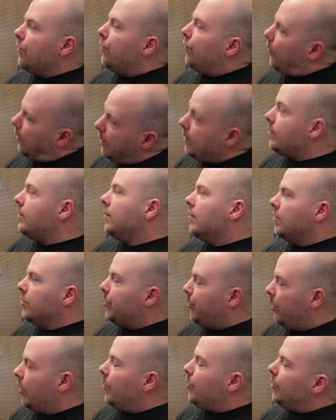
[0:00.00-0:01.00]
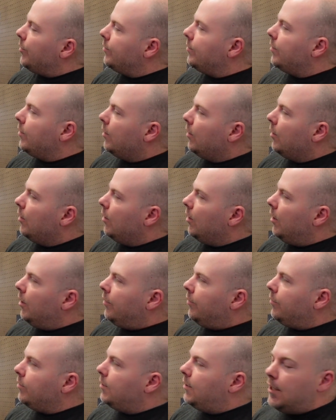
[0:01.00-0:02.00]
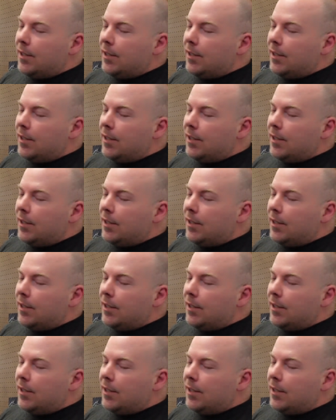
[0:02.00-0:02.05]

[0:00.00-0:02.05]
freight department of